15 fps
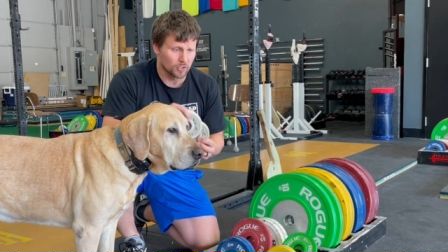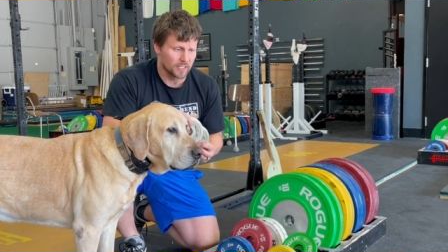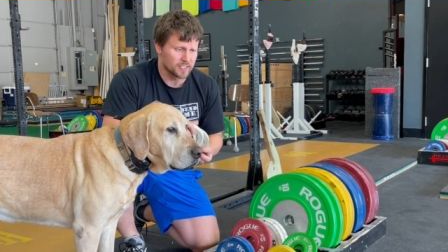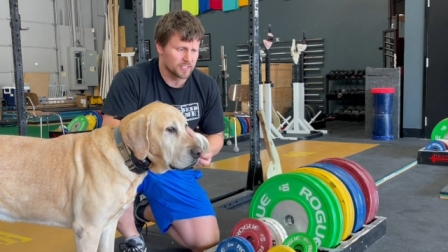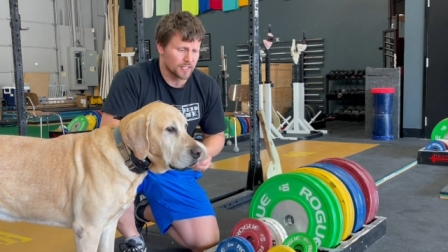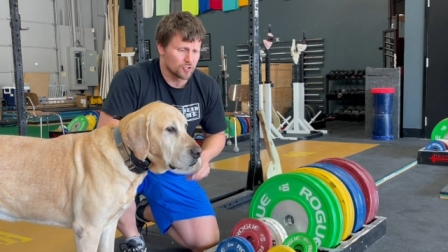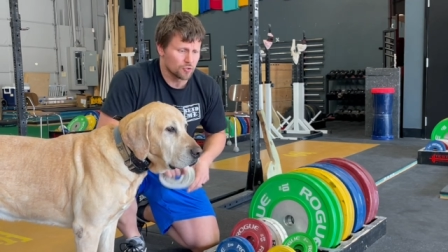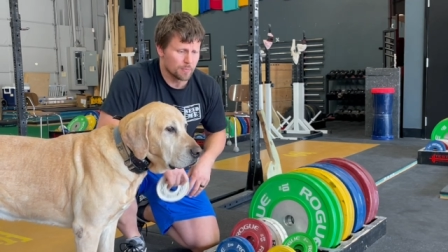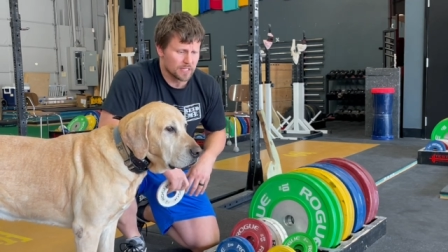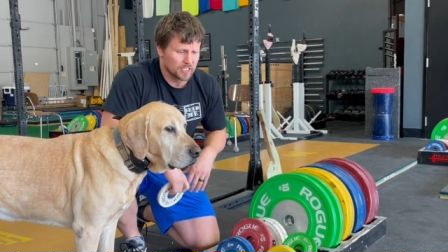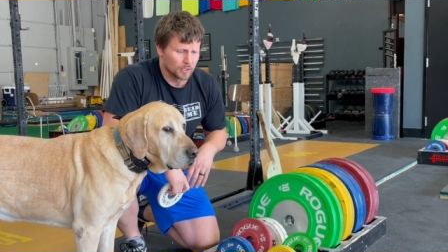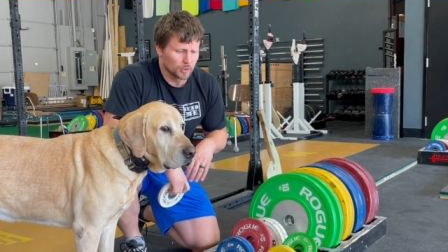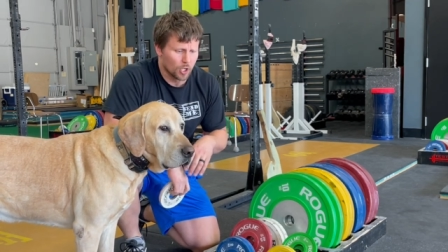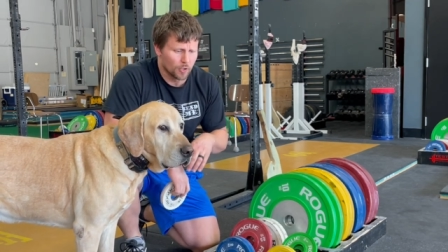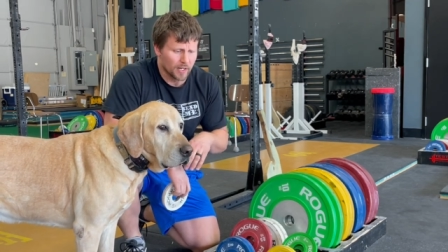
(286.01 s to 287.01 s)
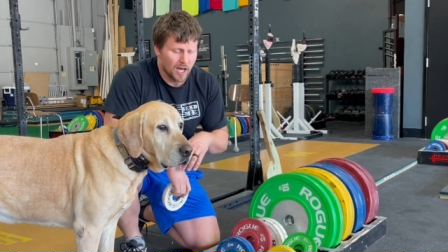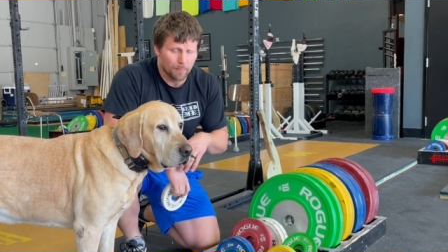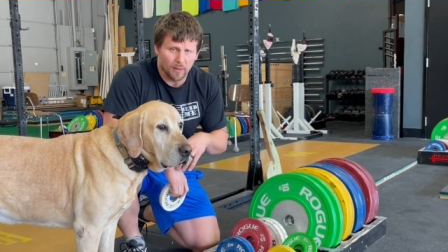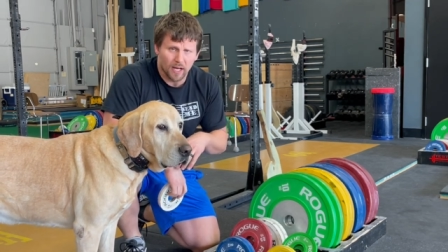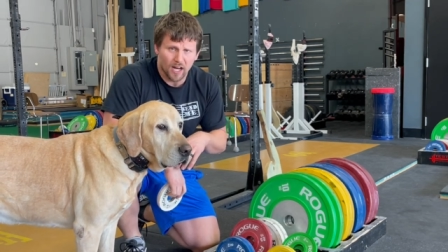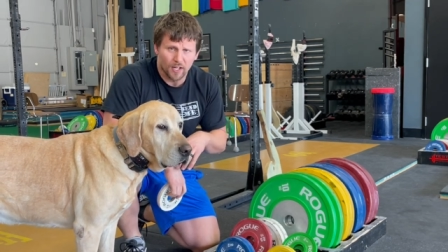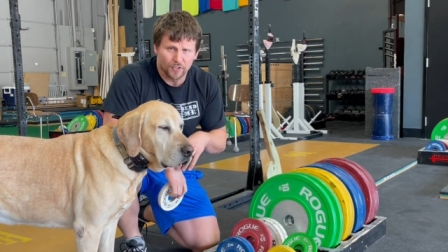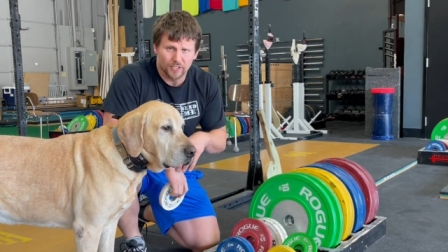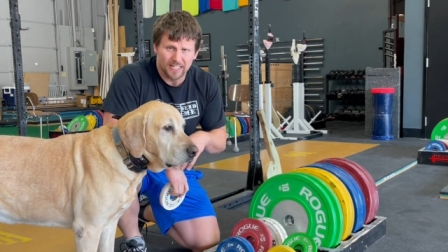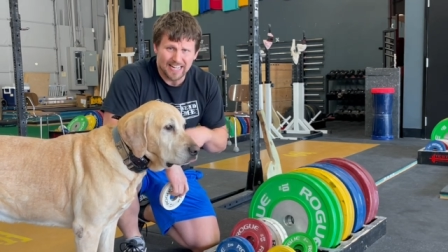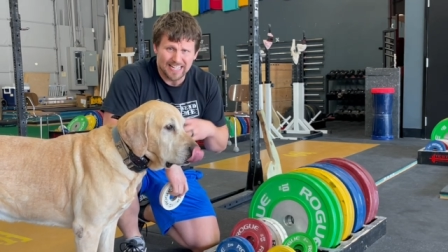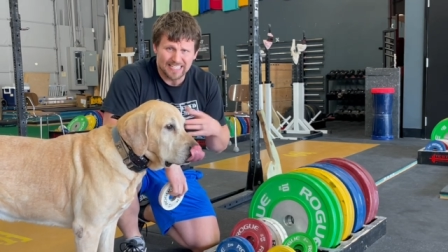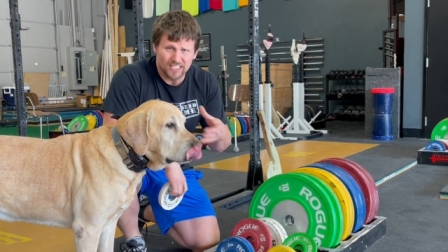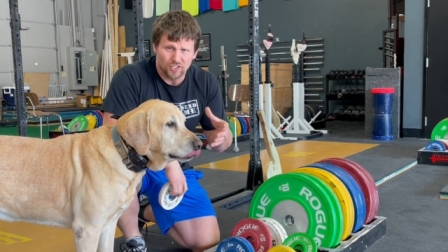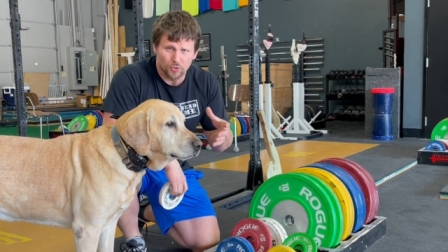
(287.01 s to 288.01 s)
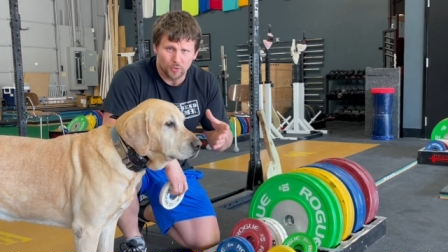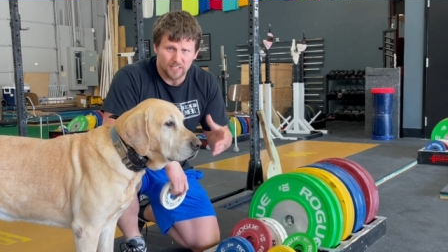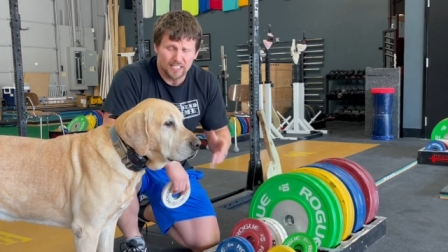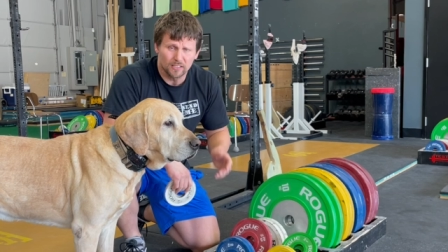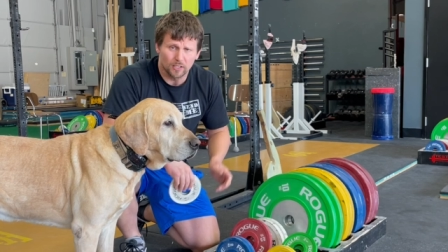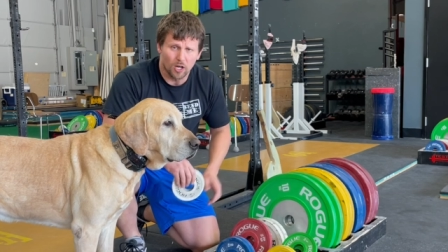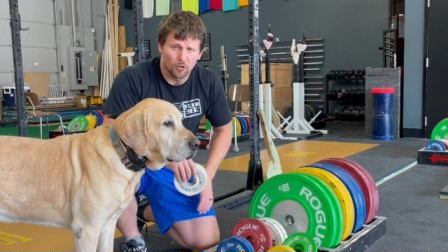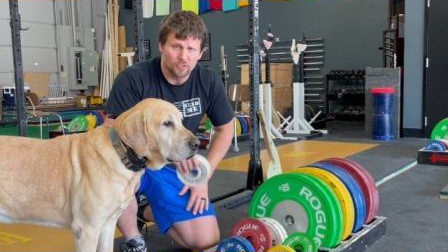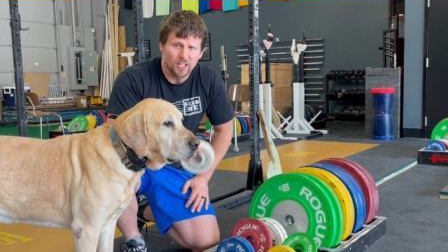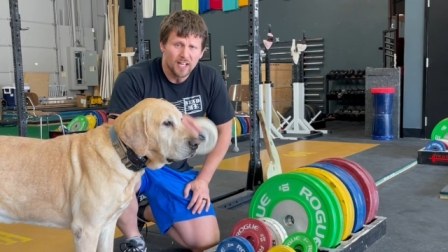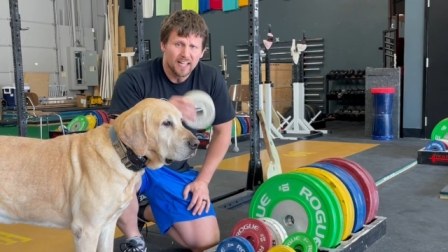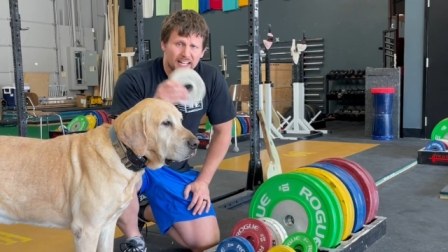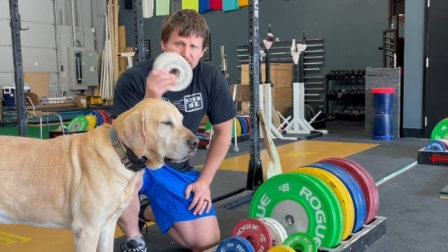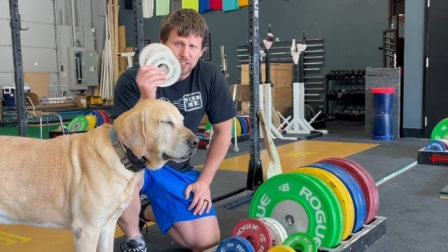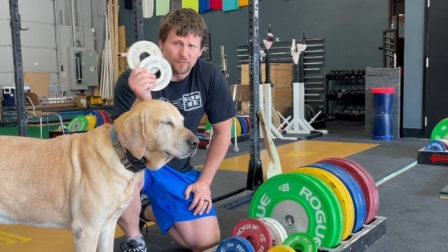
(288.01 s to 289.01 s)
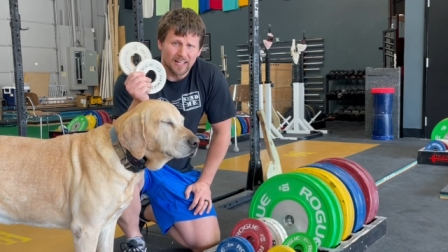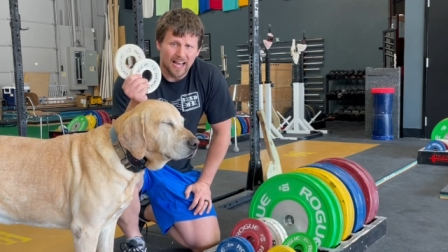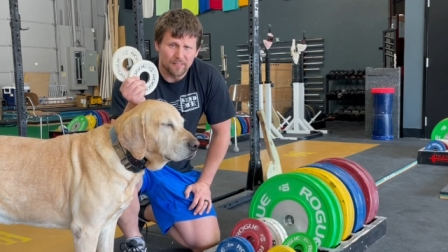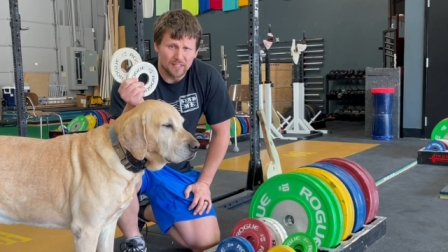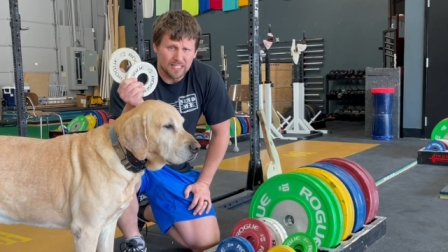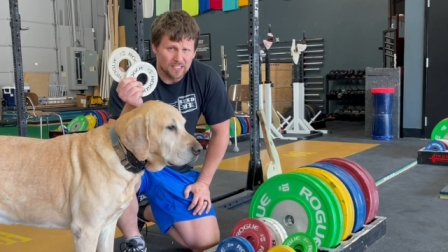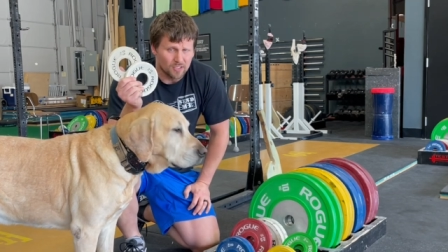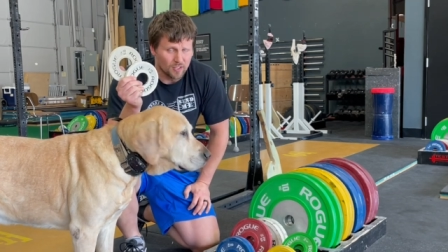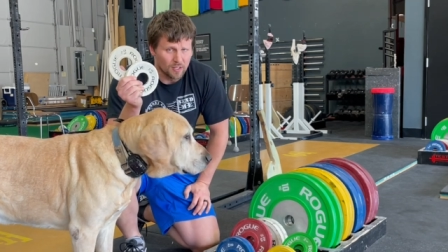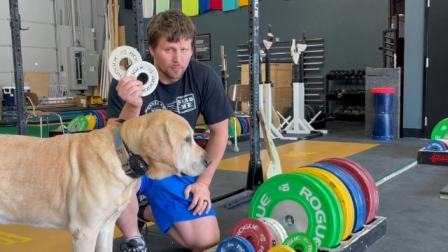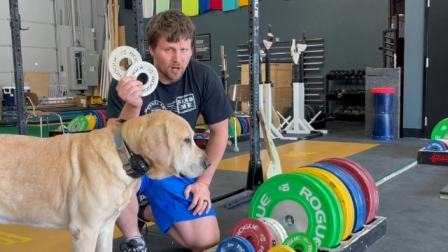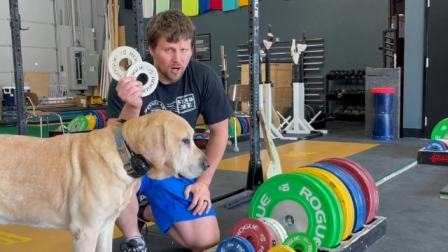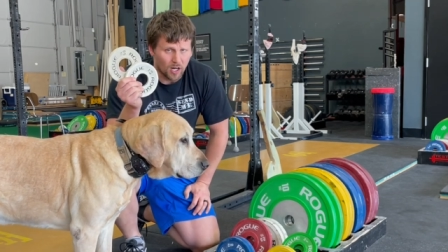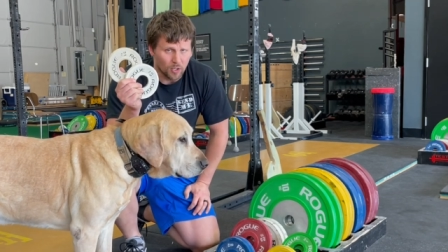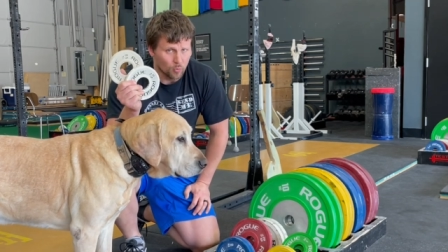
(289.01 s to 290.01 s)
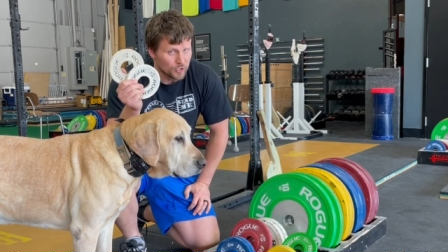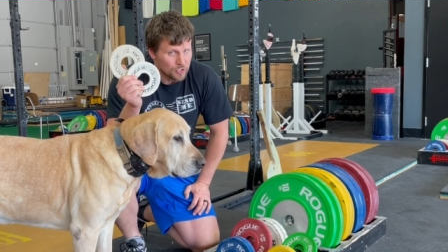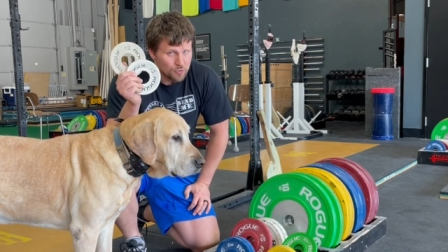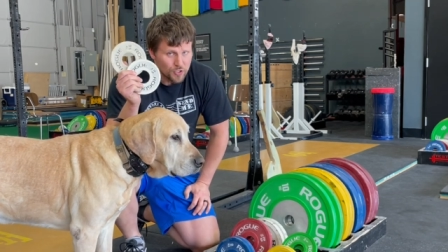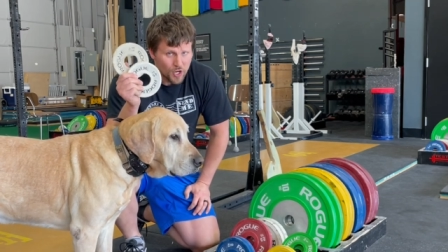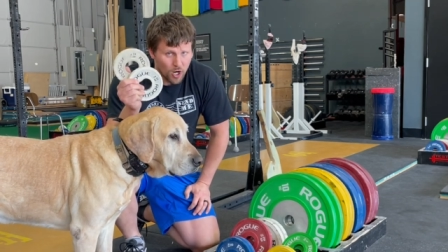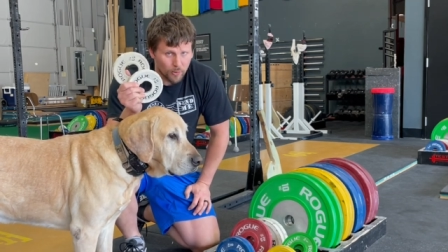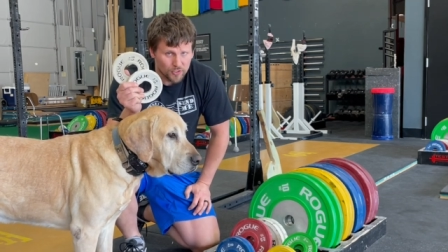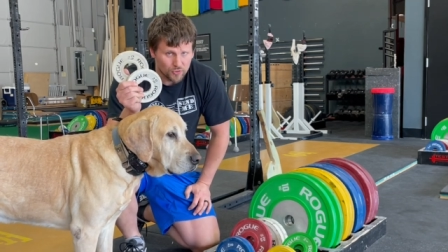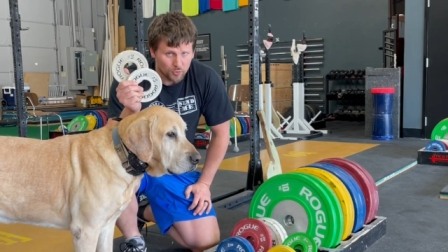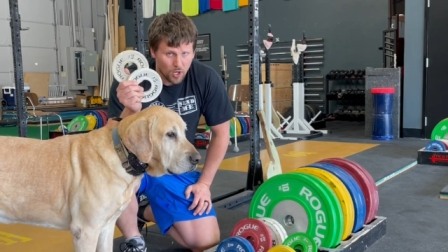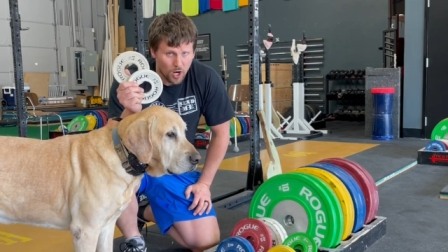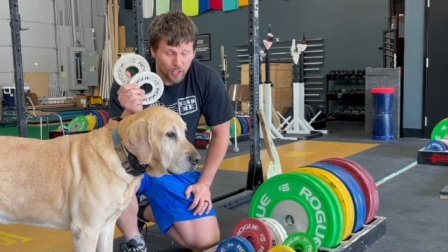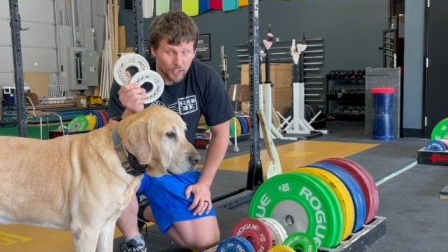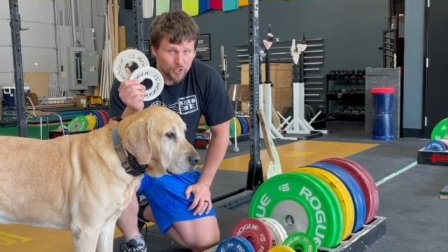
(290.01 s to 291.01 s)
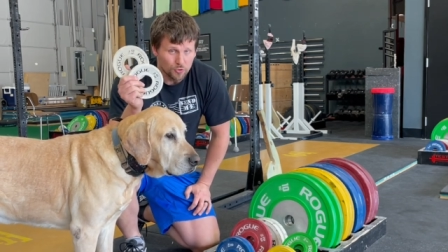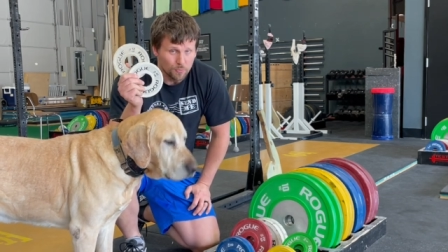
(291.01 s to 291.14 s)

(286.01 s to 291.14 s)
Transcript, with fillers: So let's say you mean to load up 182 kilos and you've got these on the bar. Well, you know it's wrong.